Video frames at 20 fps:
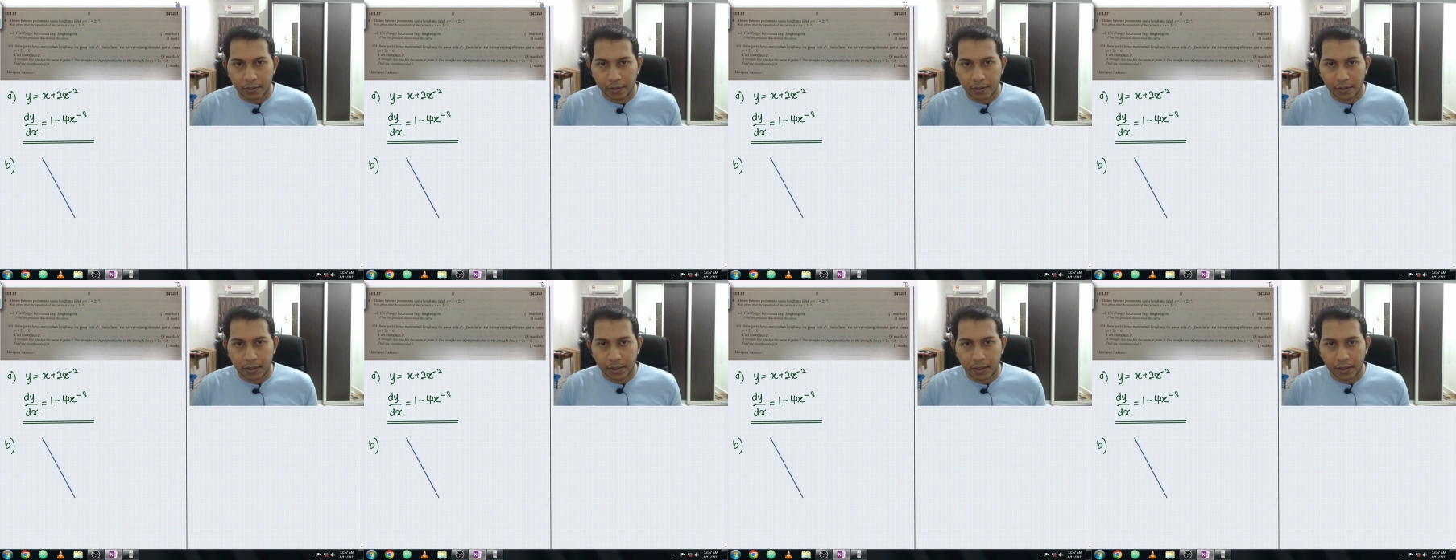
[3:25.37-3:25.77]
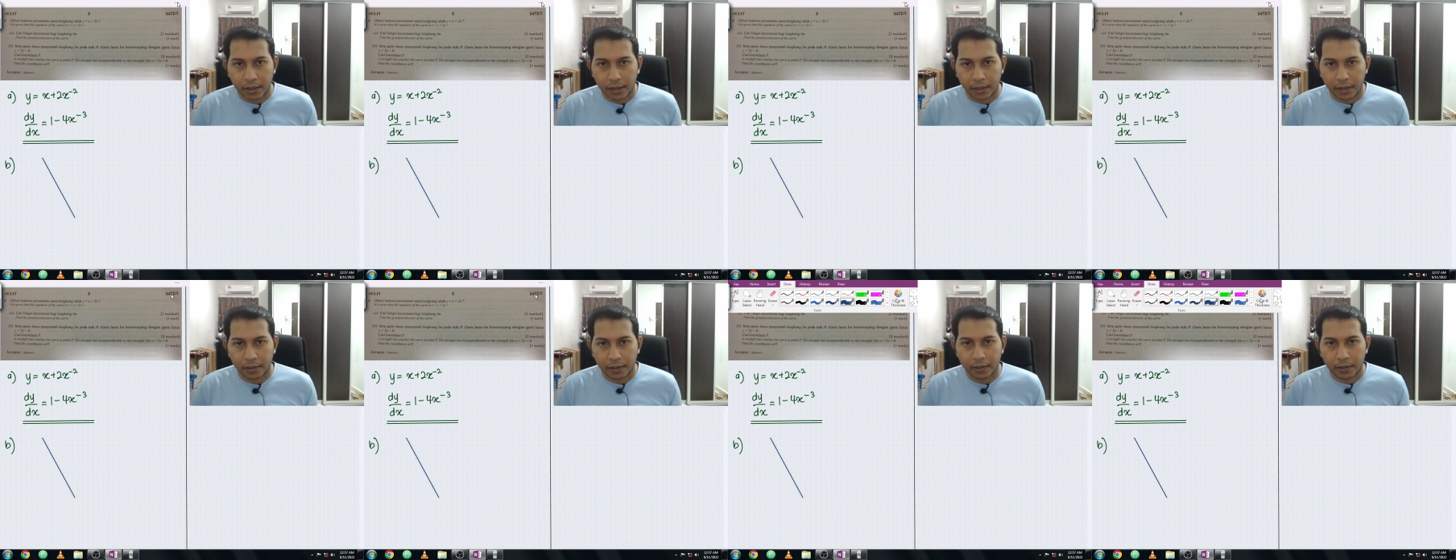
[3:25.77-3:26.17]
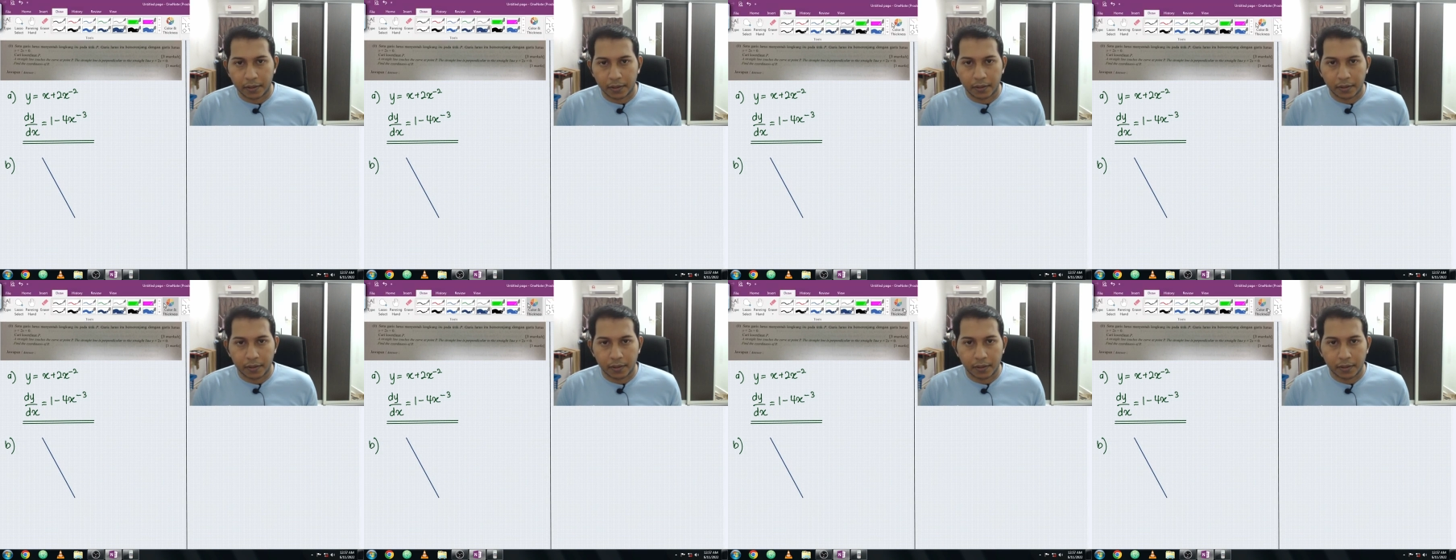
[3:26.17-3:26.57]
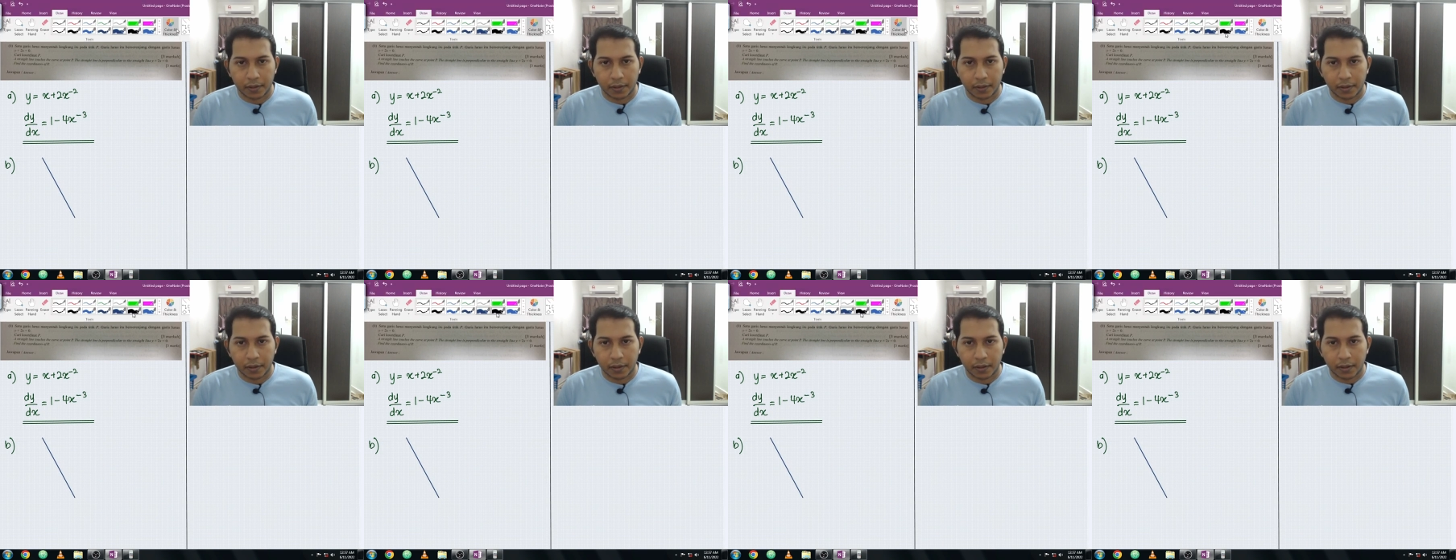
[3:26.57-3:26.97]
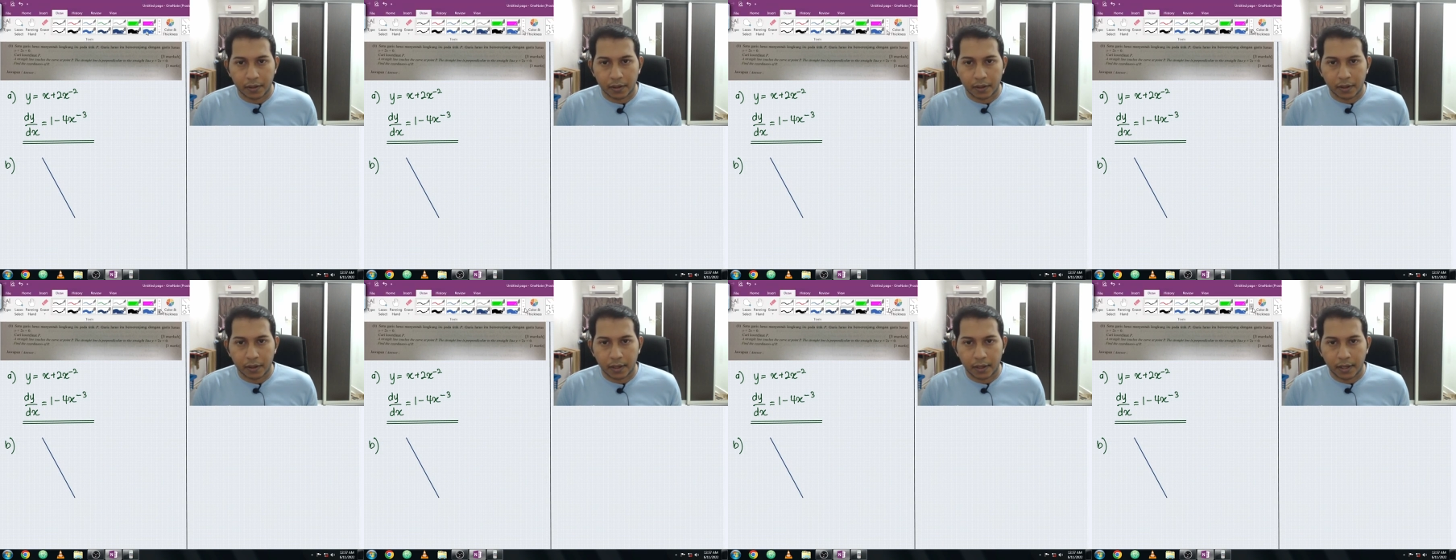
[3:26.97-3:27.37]
Okay,
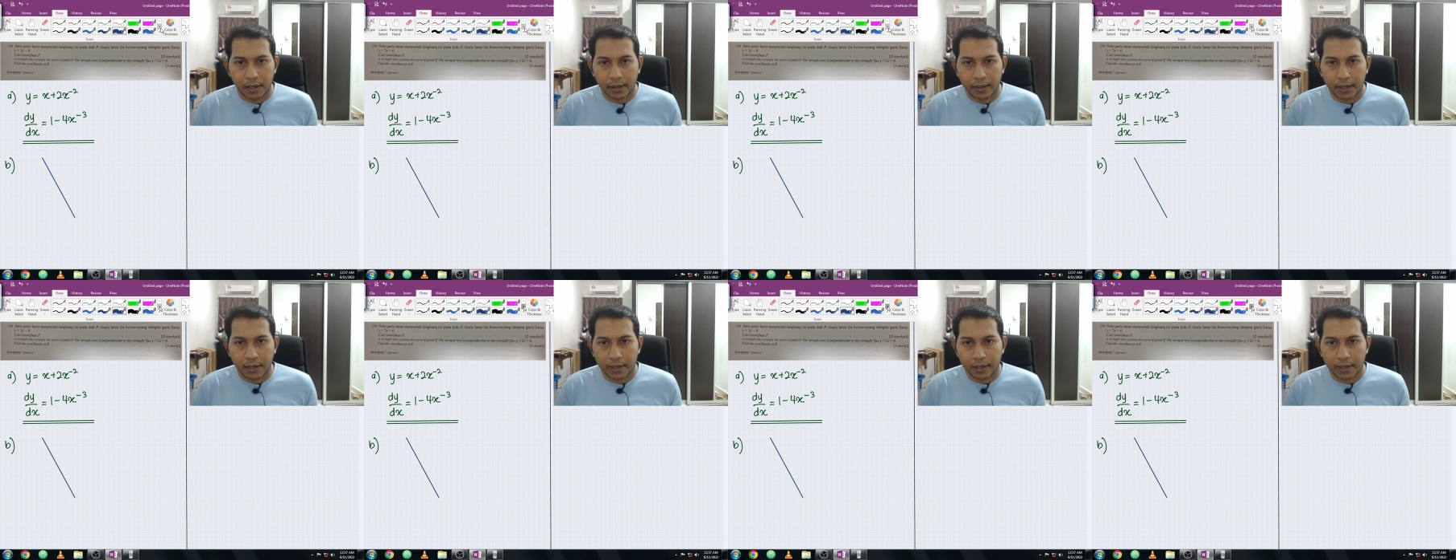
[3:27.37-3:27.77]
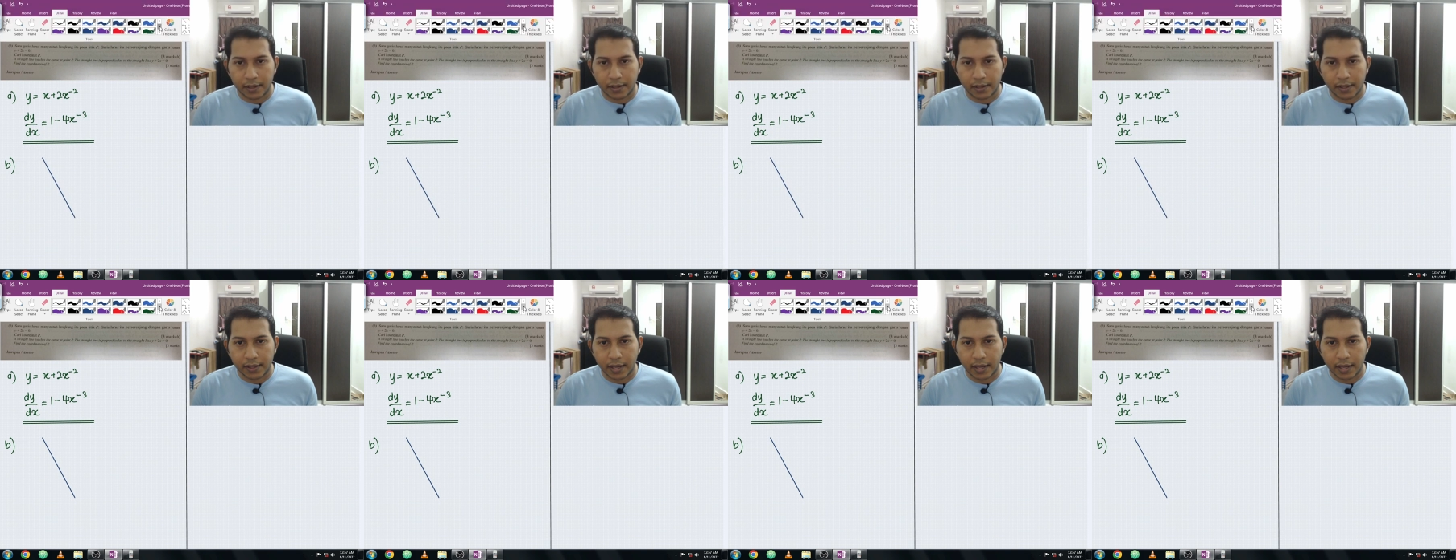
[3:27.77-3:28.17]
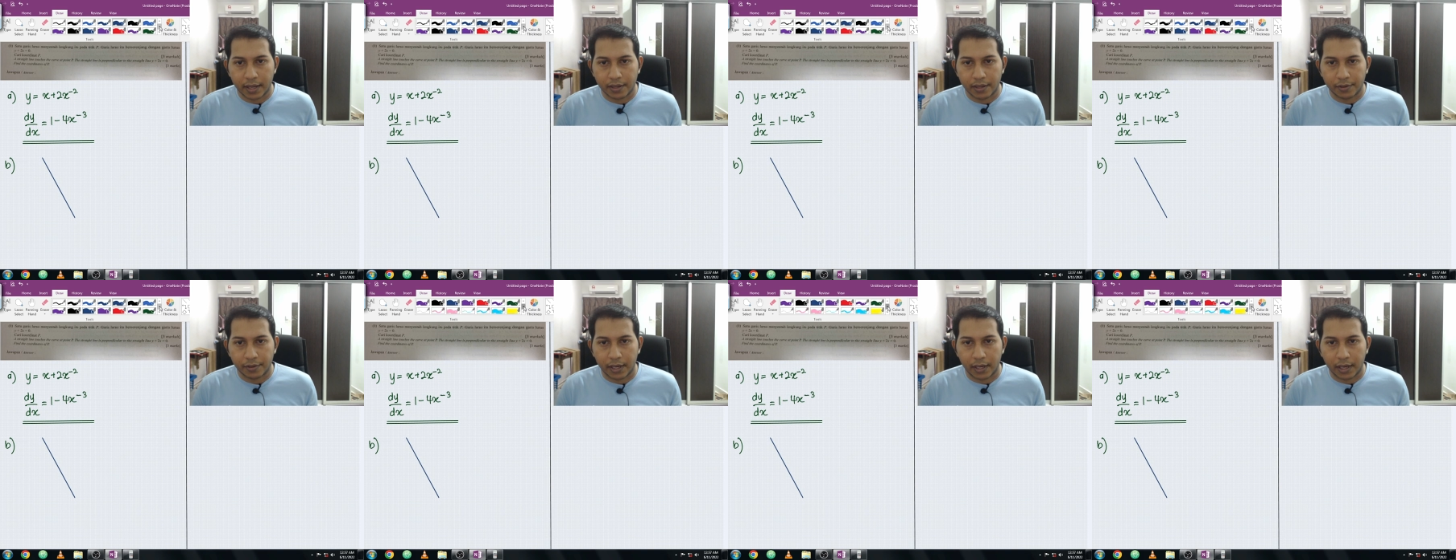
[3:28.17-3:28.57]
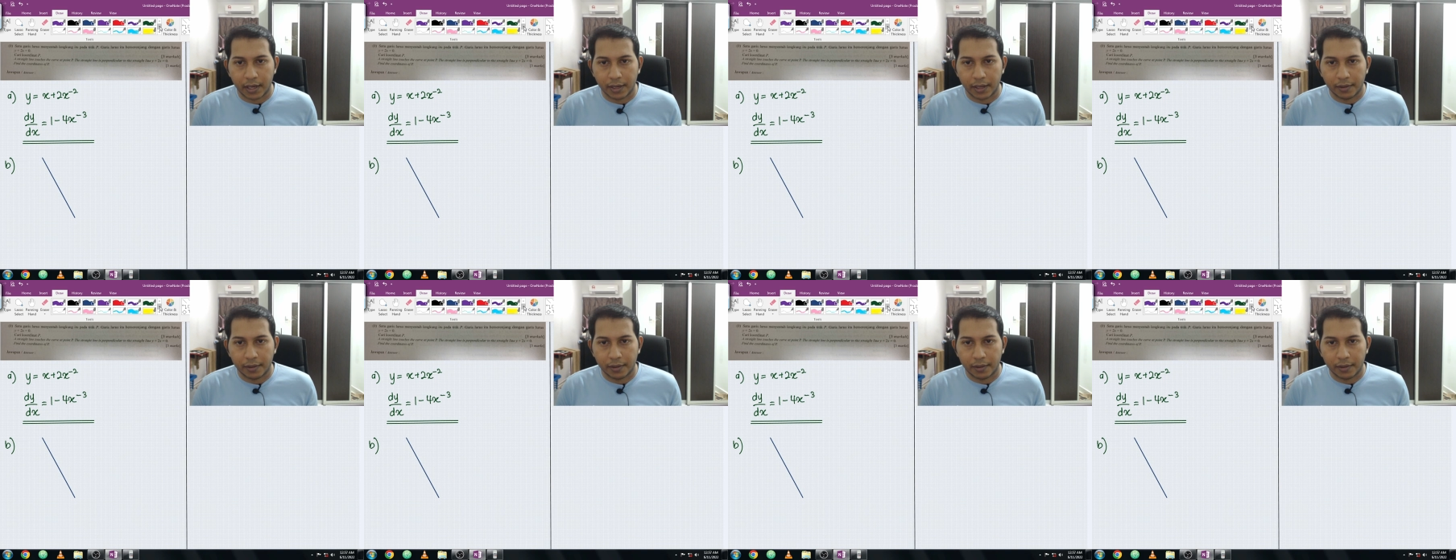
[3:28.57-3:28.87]
and then the second straight line.